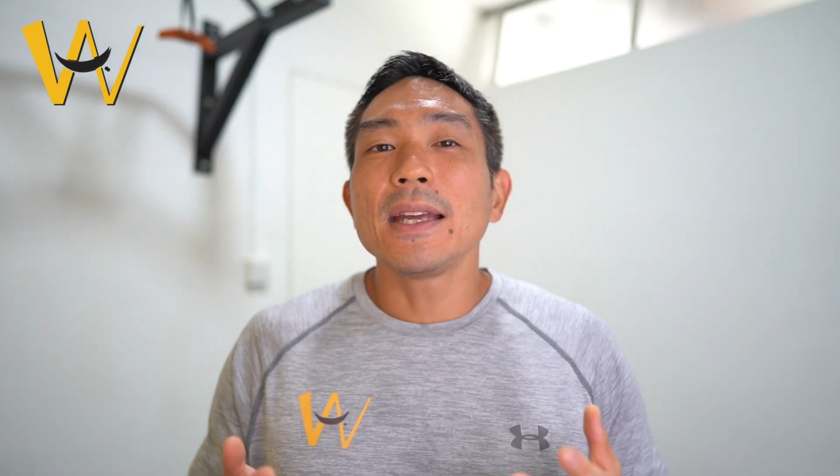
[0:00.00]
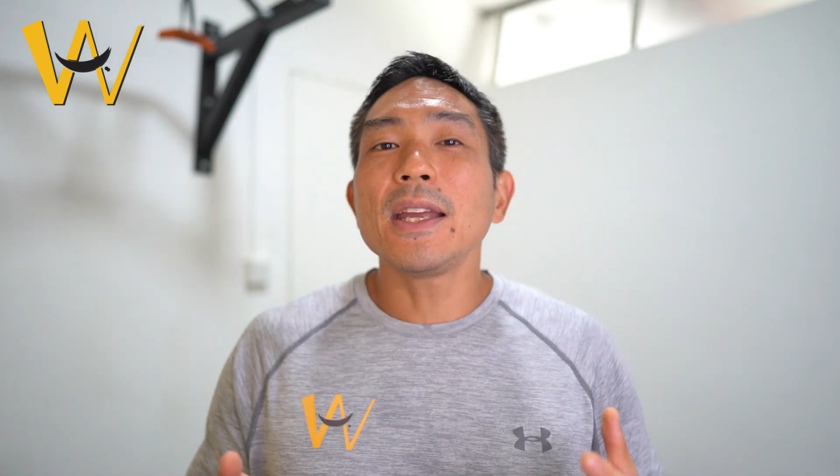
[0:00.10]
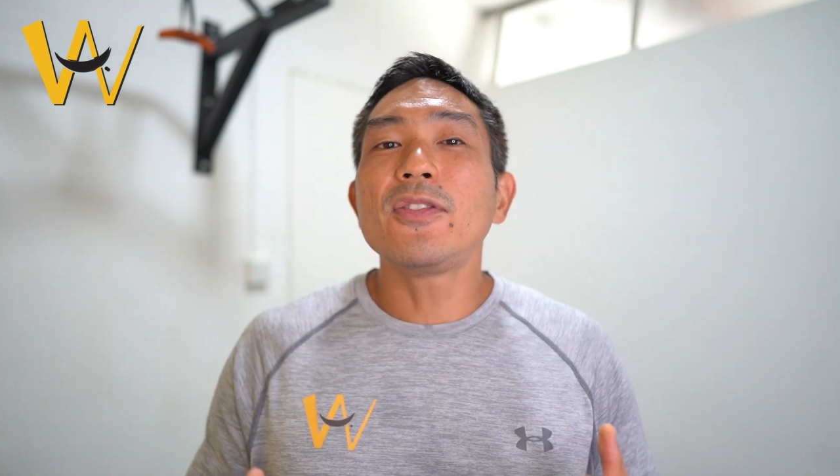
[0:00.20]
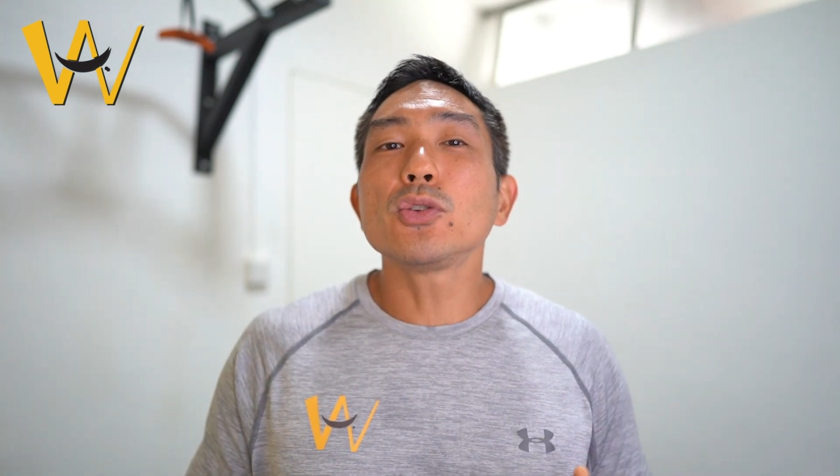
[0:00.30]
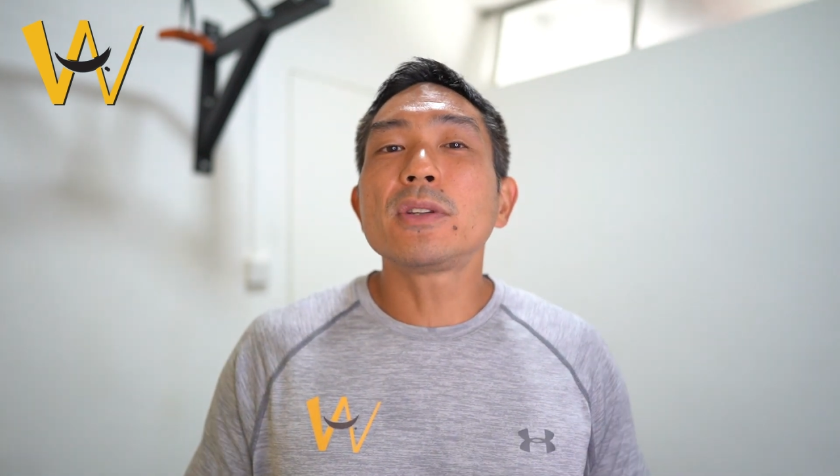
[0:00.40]

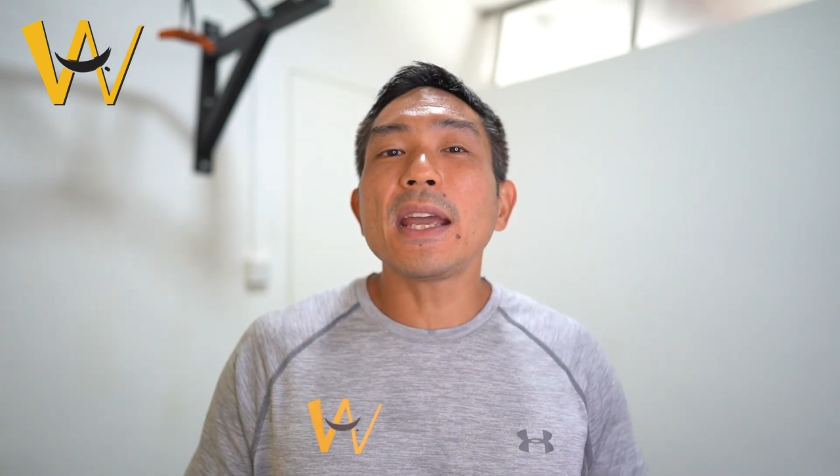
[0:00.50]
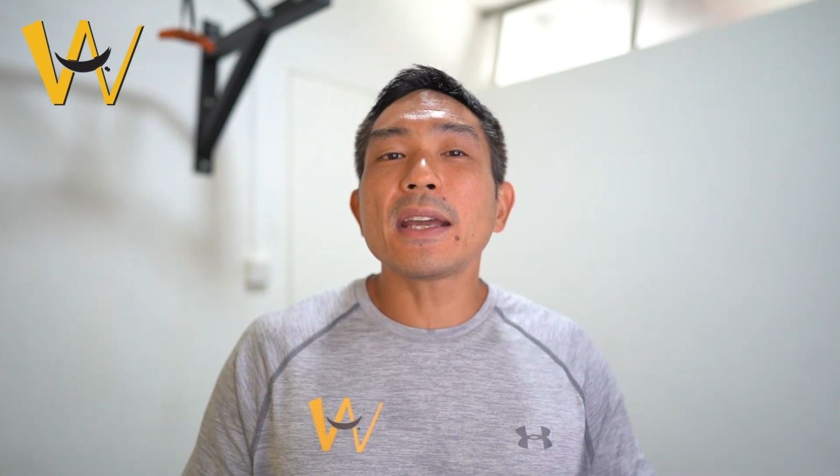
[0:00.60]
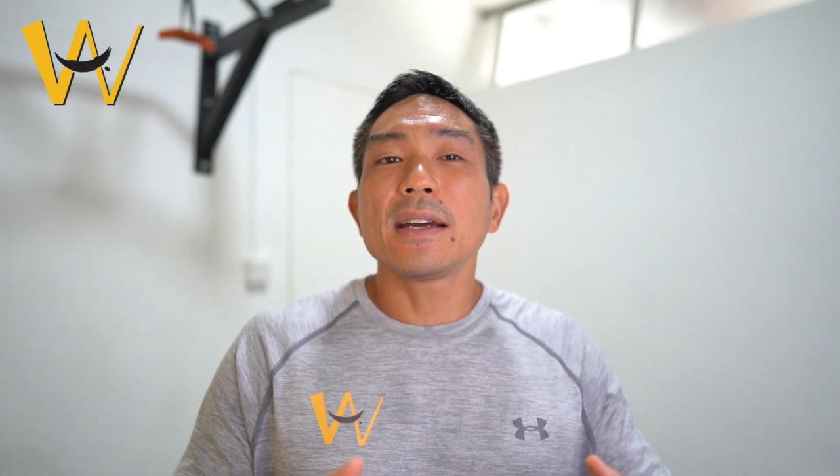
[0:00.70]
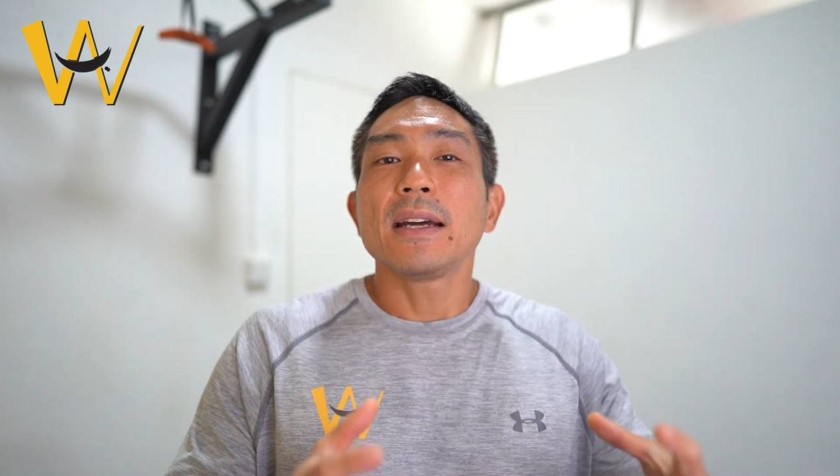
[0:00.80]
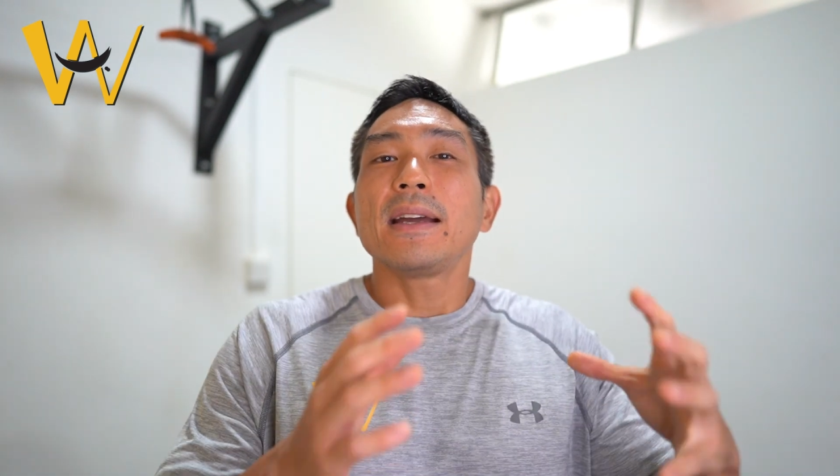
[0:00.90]
if you
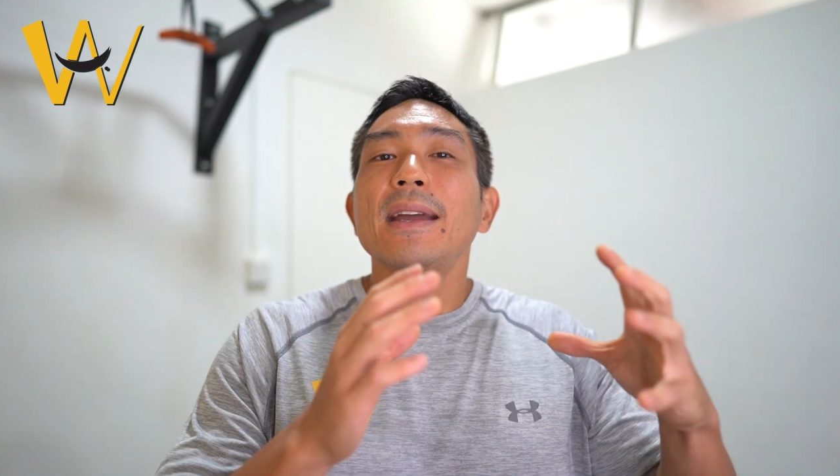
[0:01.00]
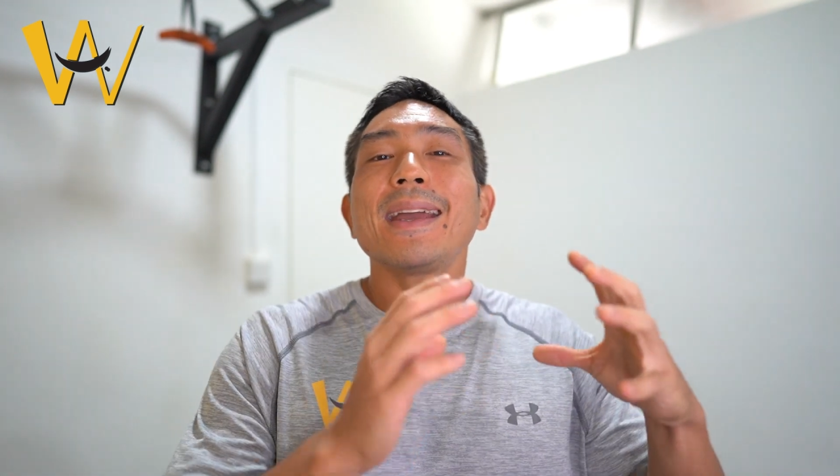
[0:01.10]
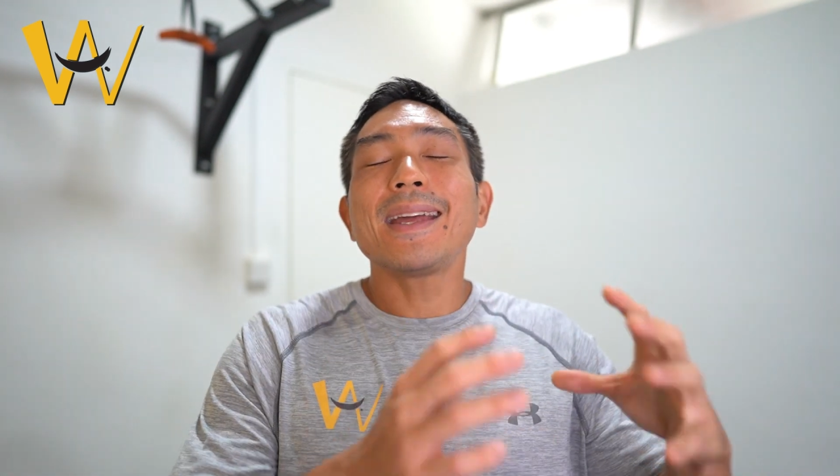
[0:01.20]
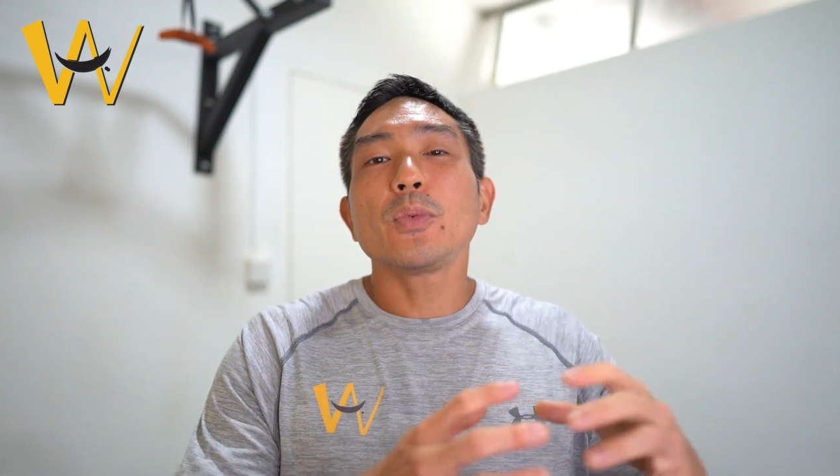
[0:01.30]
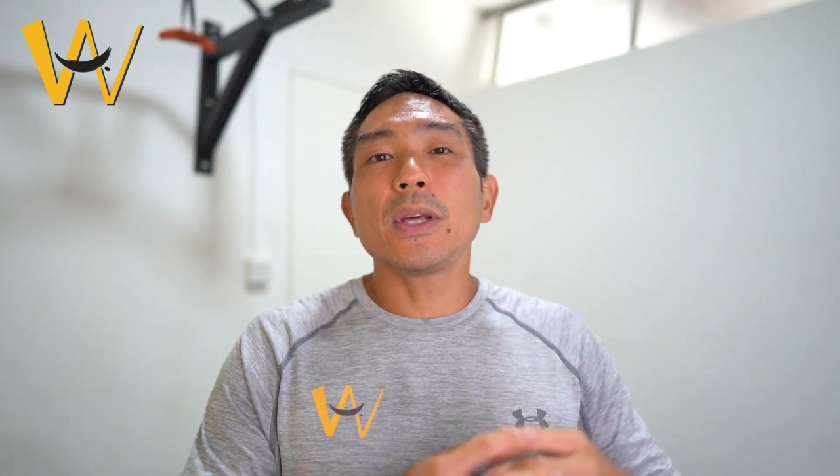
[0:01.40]
take
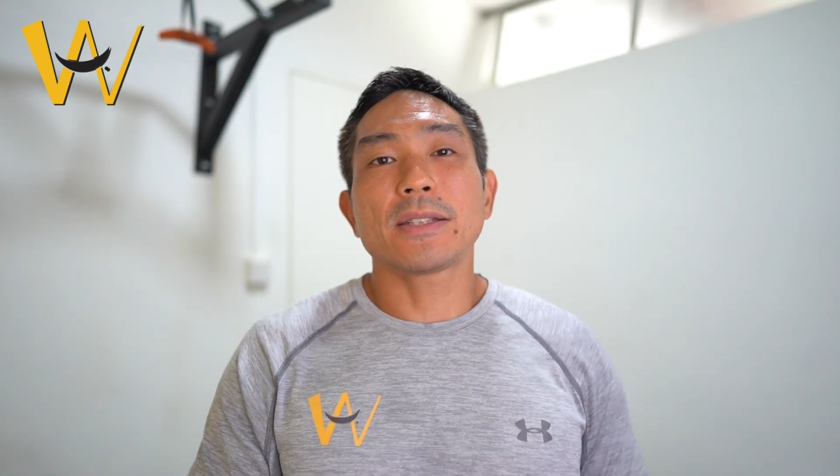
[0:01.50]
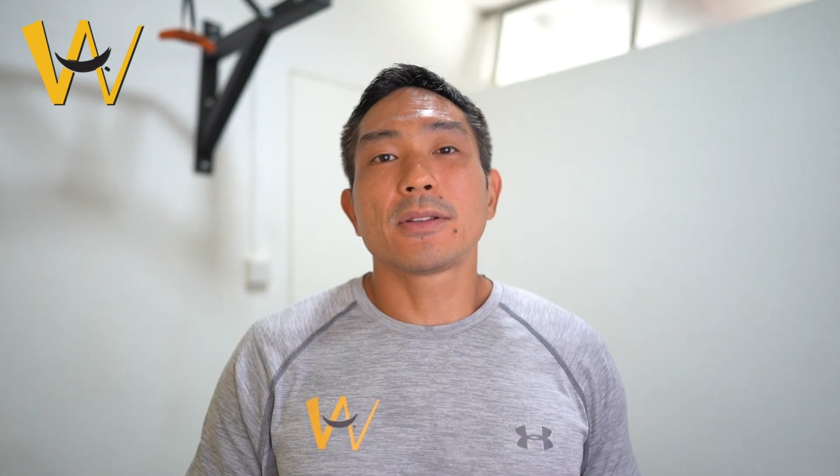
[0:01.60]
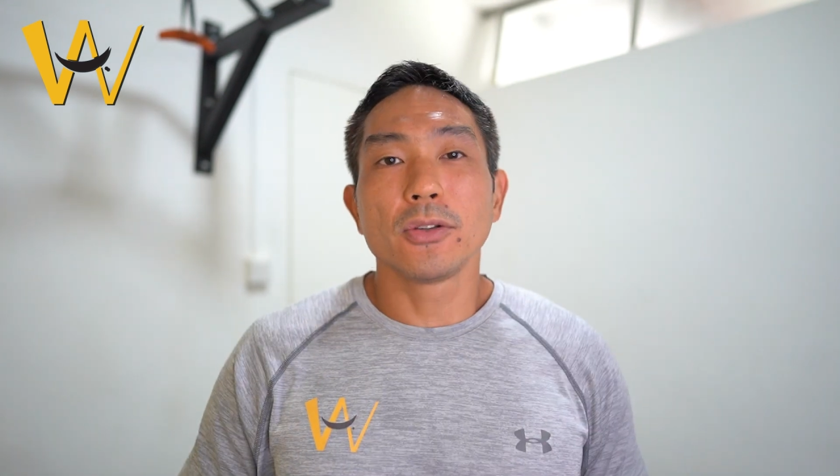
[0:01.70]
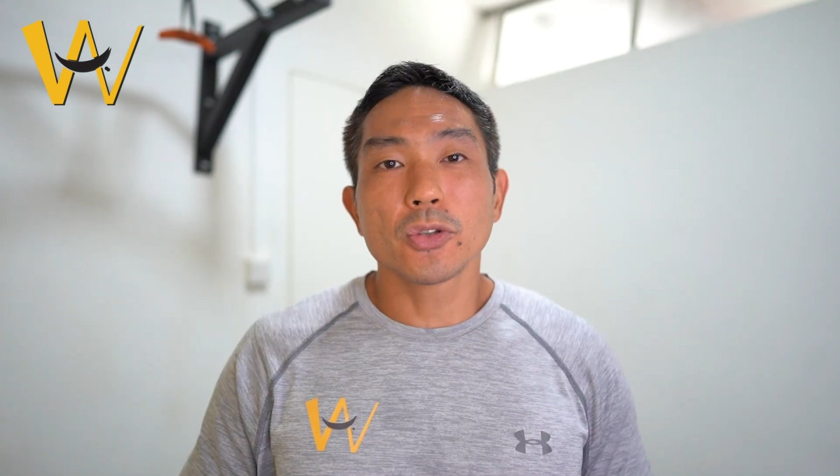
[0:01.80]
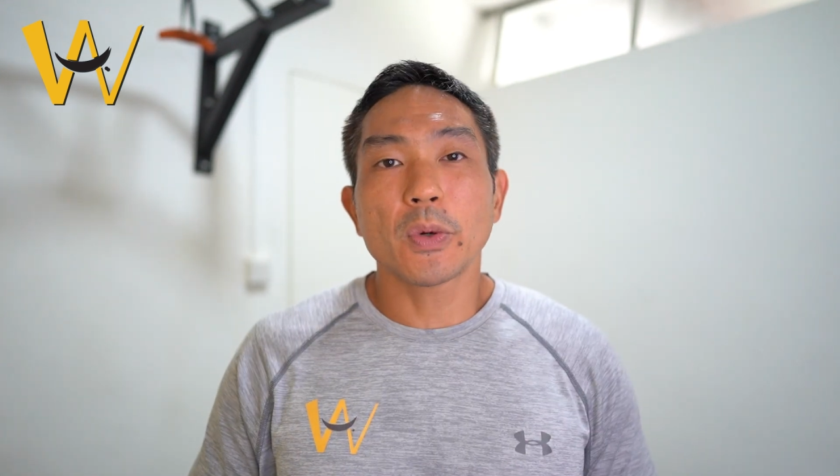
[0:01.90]
8 weeks
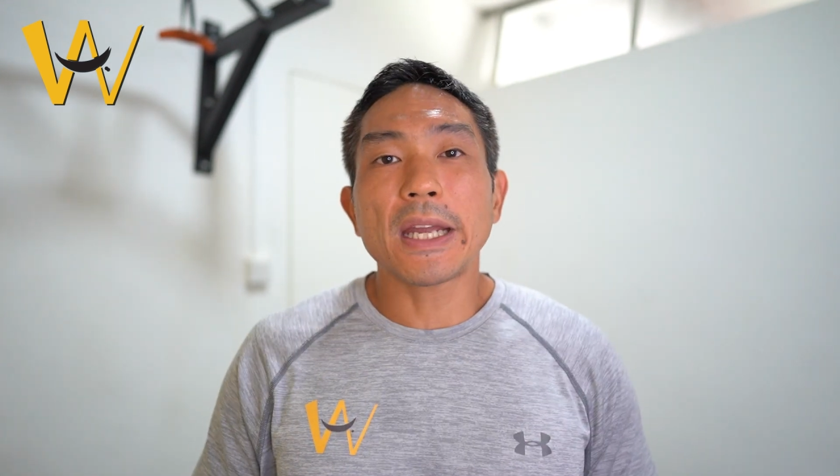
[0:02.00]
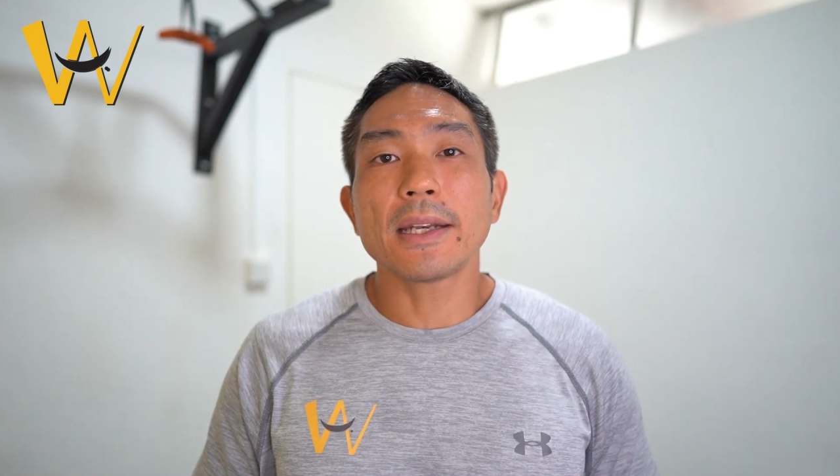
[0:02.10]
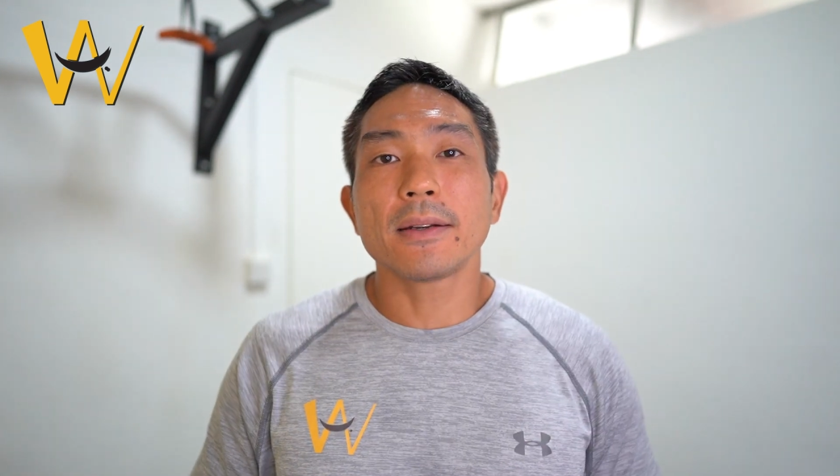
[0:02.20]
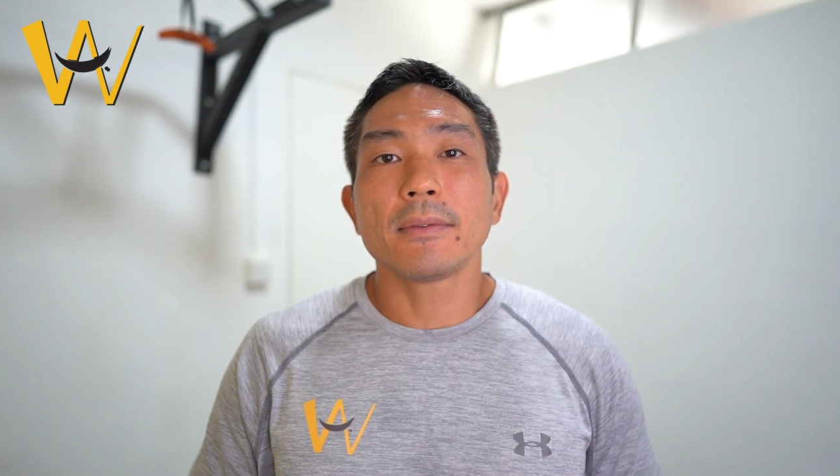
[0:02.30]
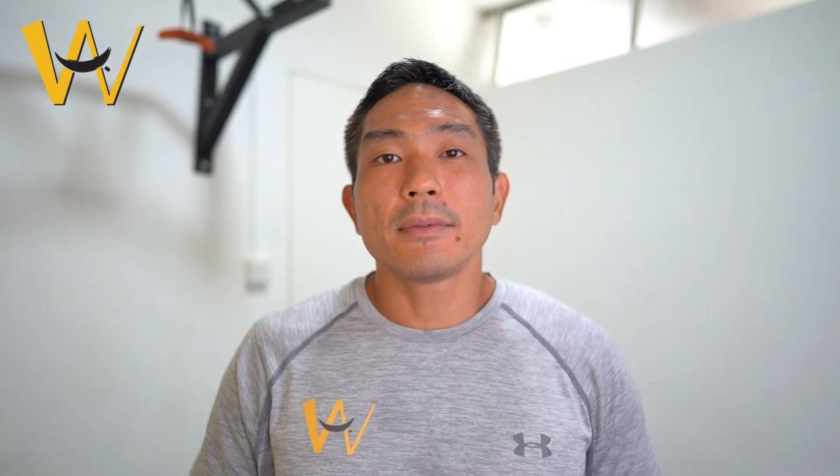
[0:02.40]
to lose weight